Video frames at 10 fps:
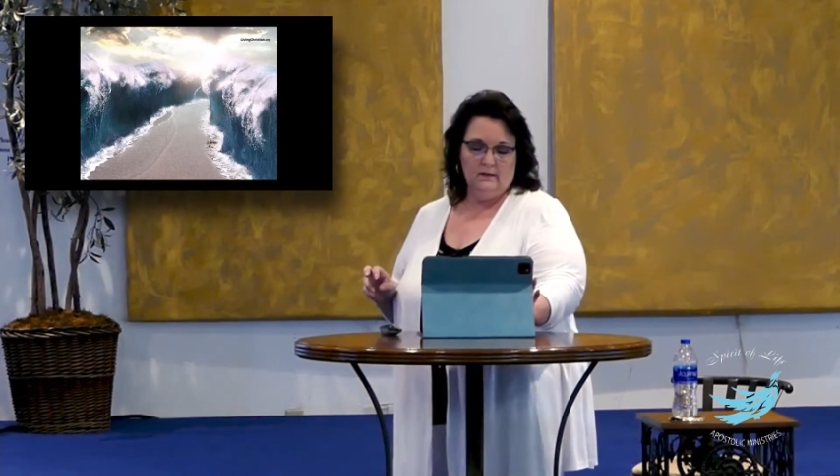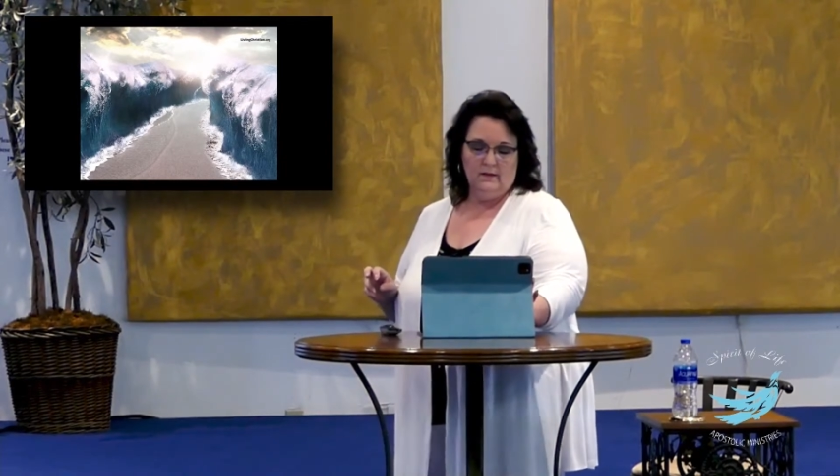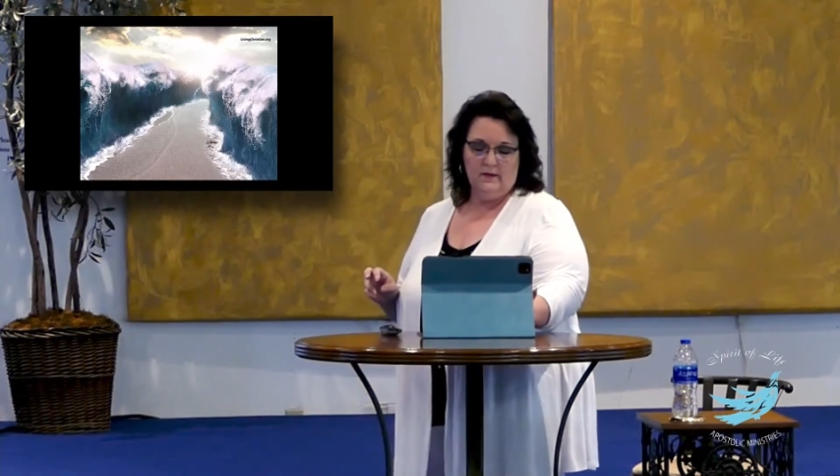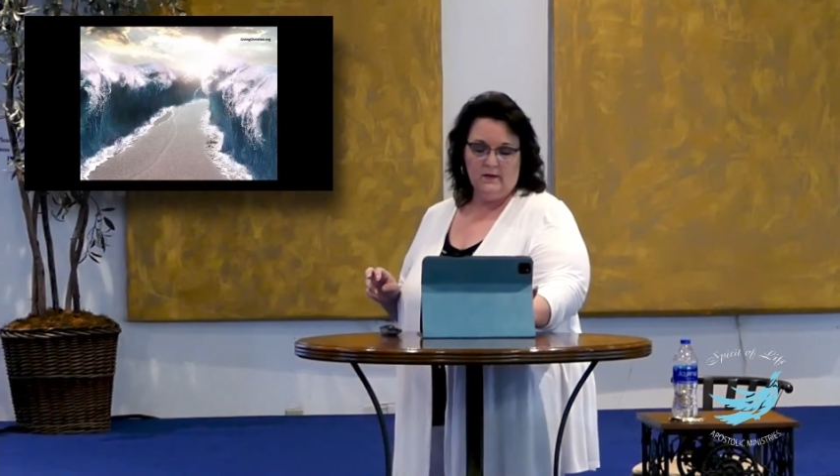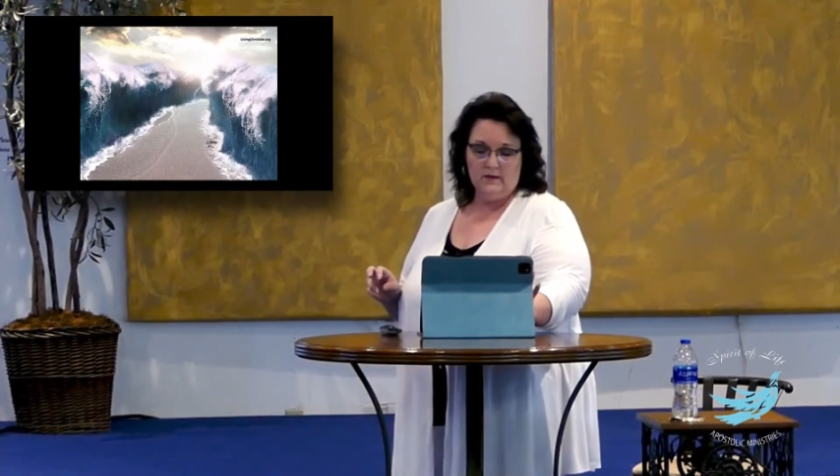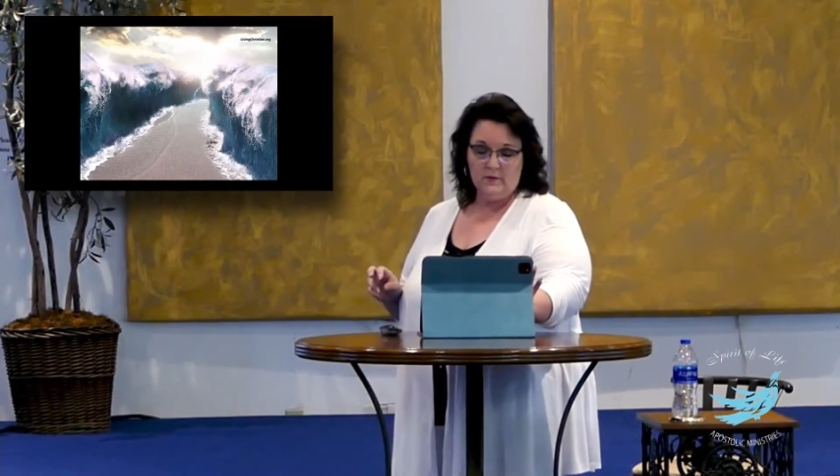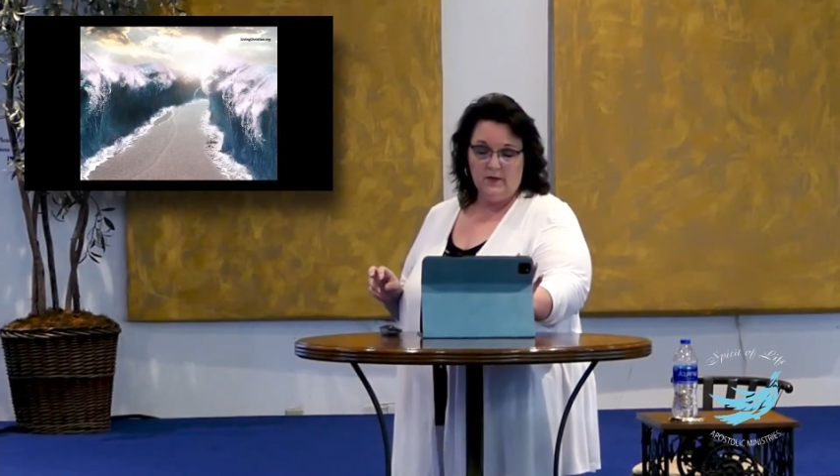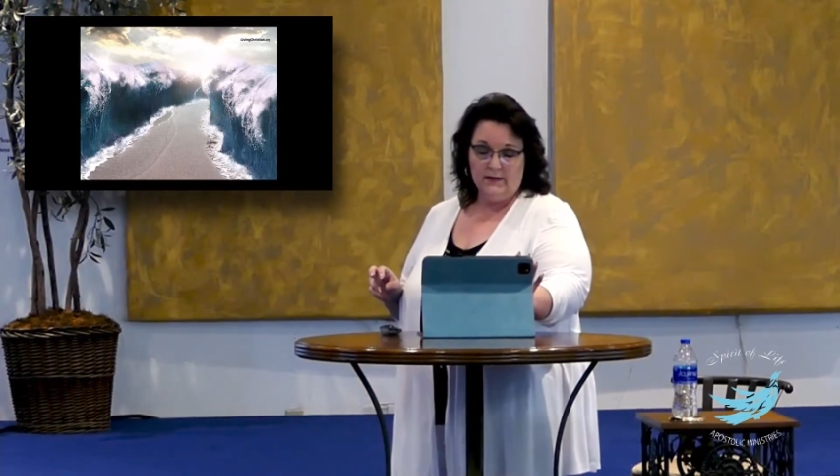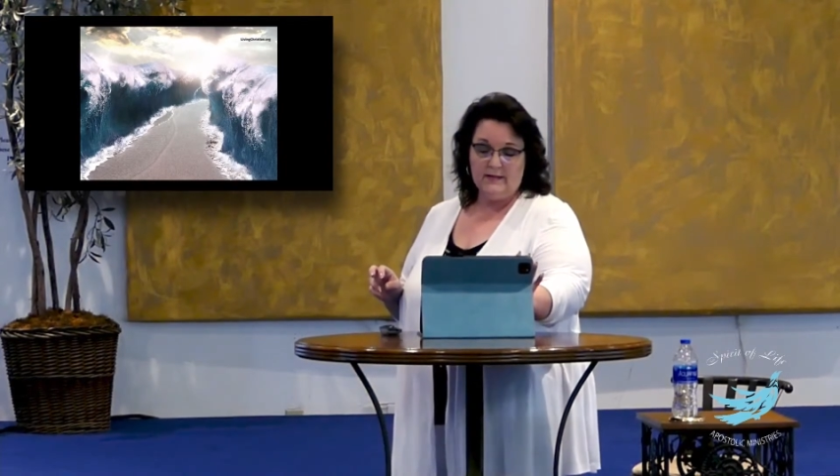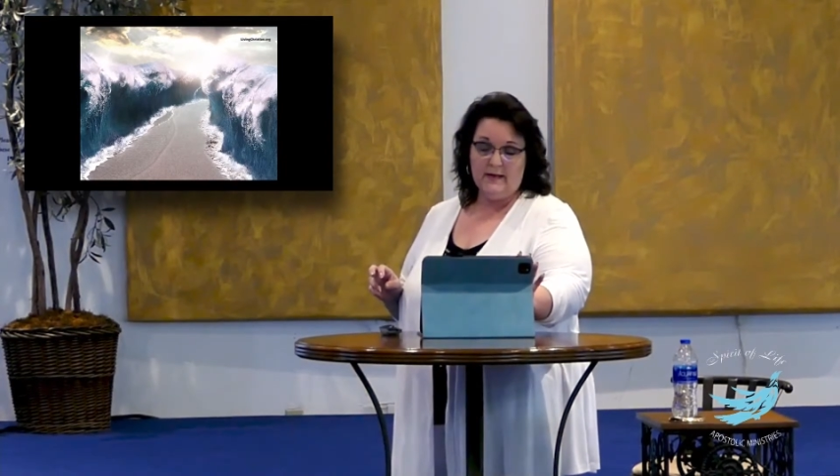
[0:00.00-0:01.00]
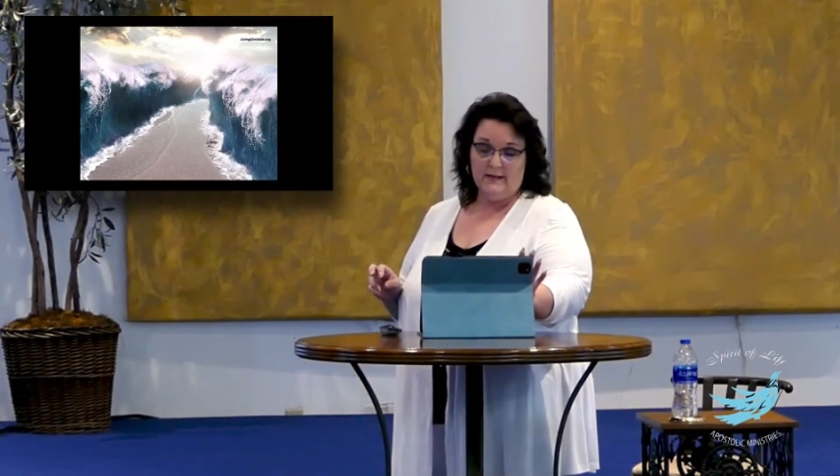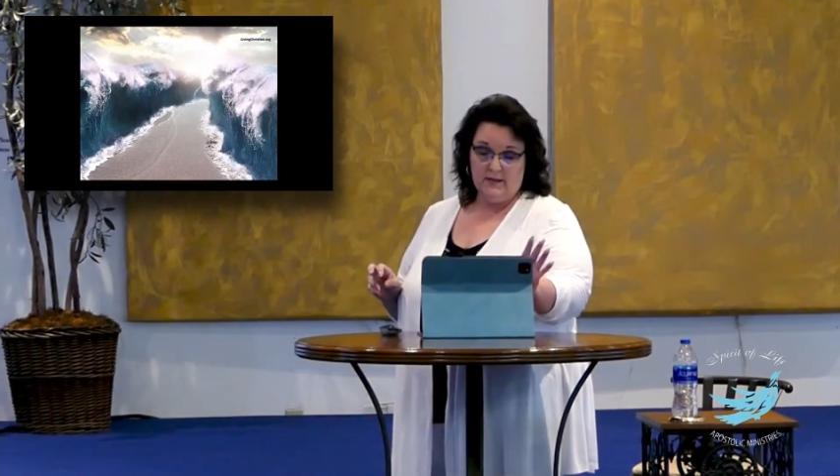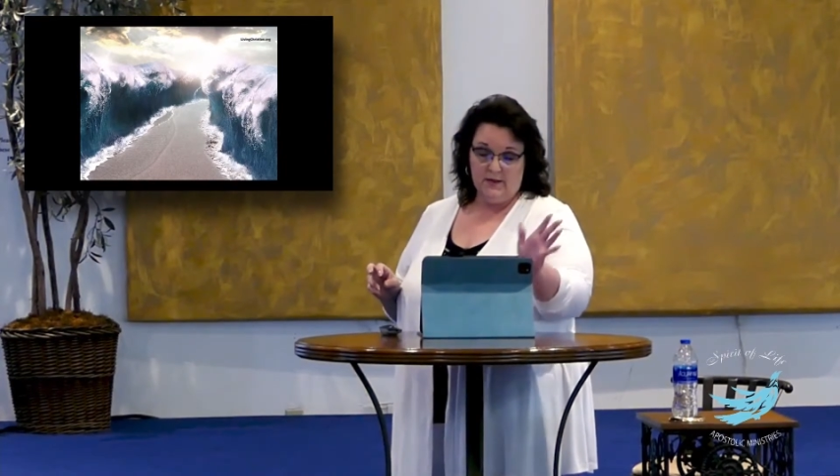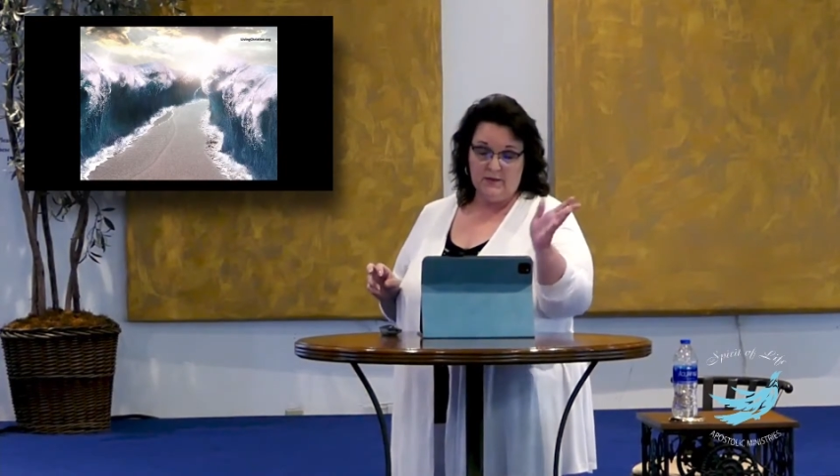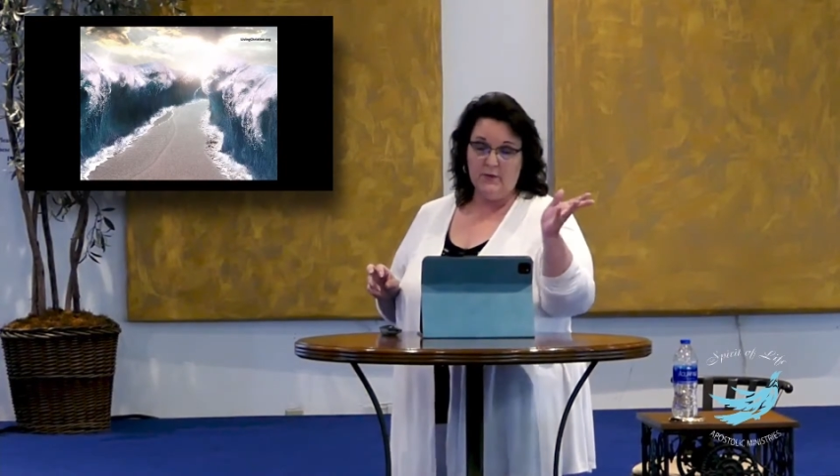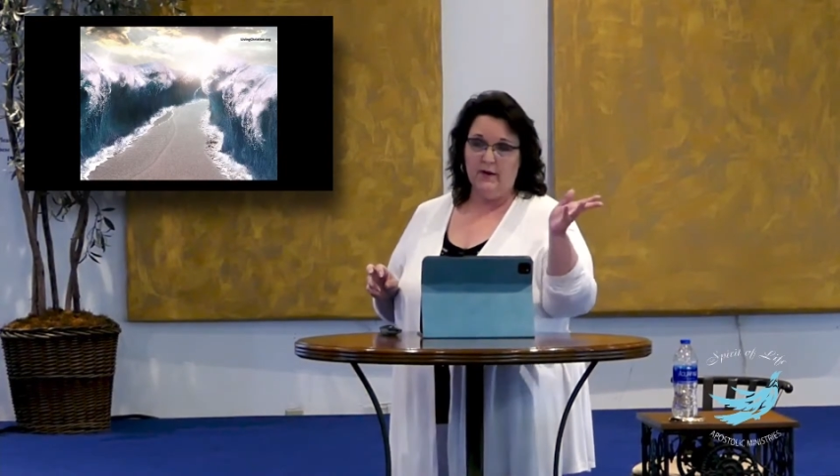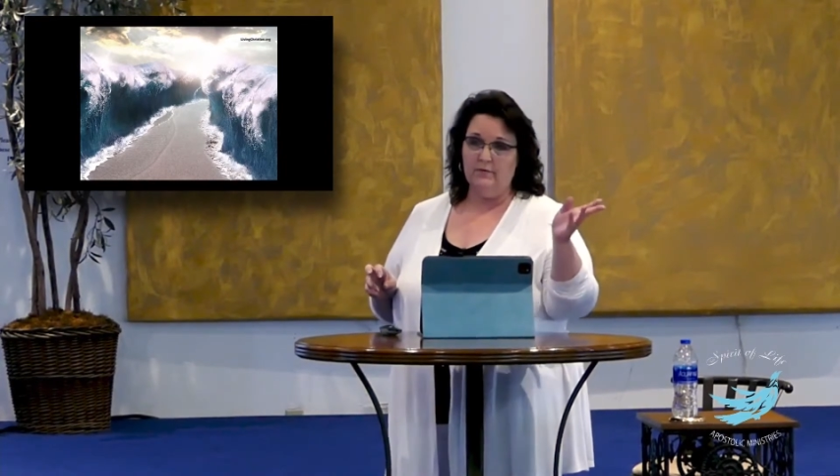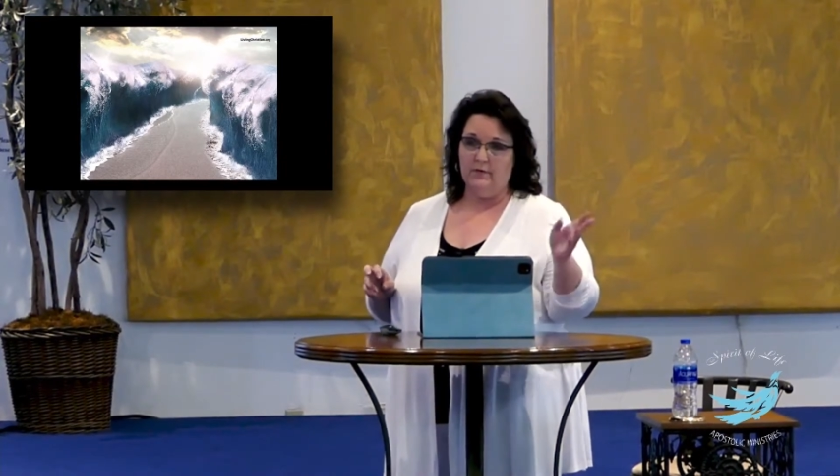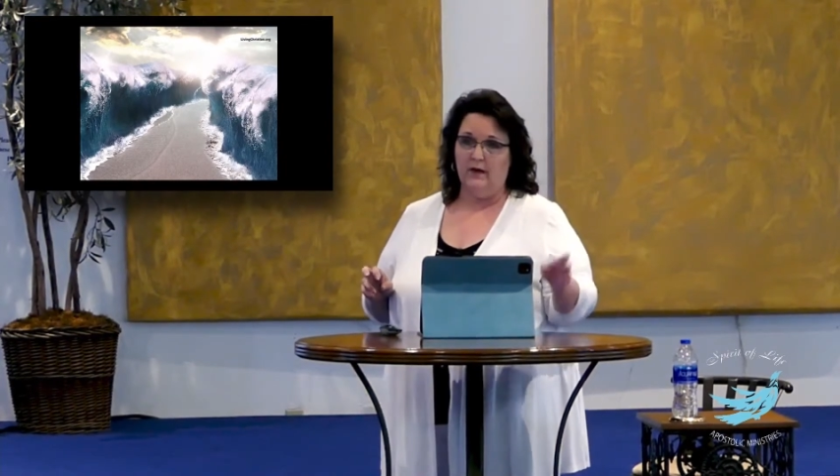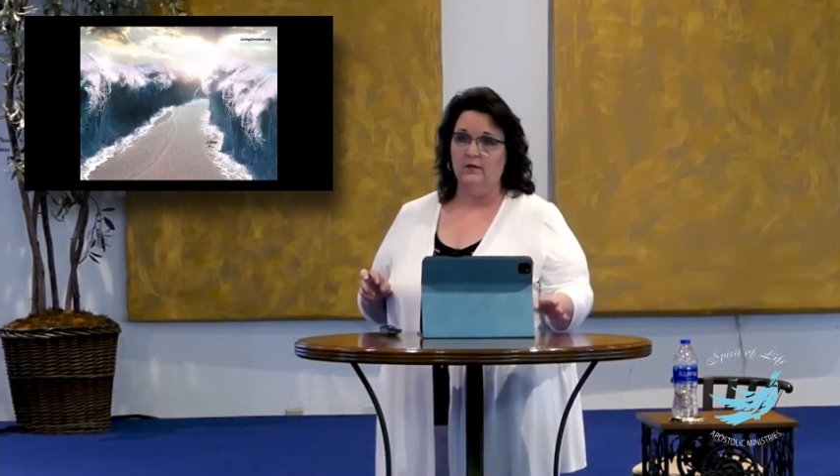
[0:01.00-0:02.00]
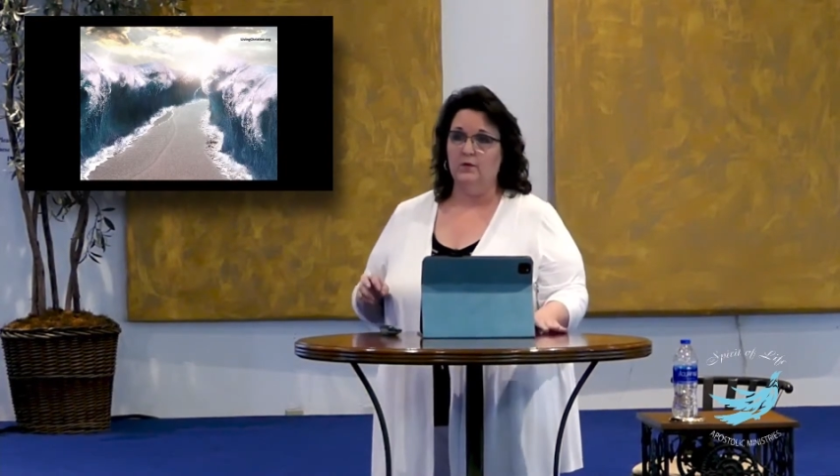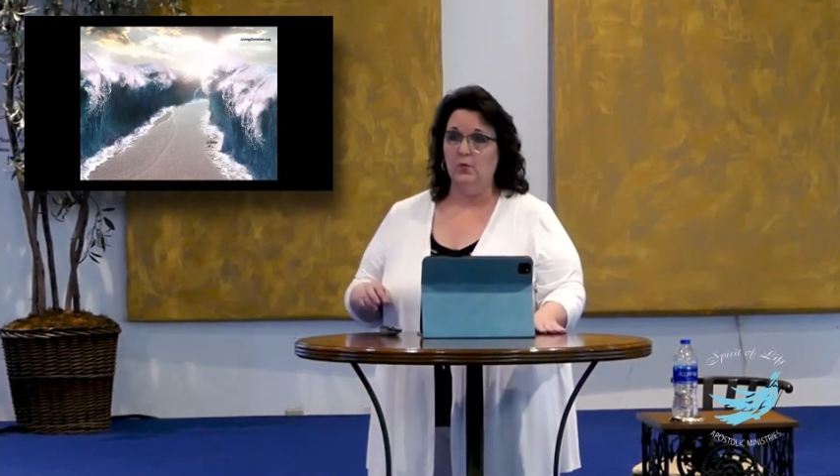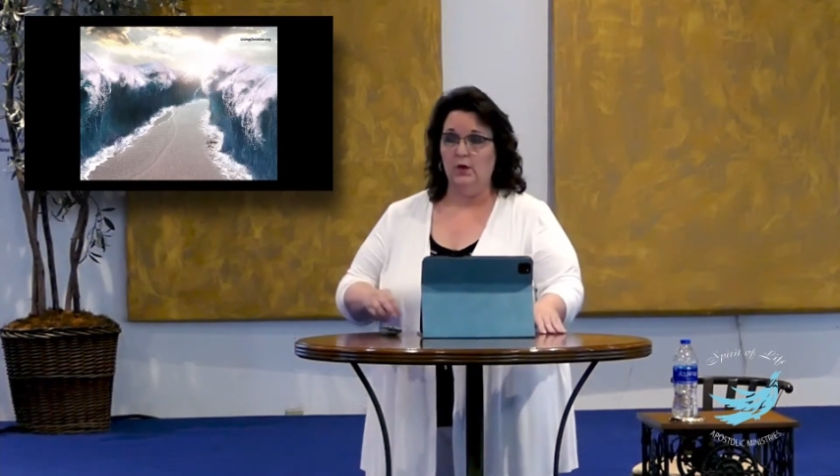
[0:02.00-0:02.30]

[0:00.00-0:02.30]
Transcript: Then the Israelites had to also have faith and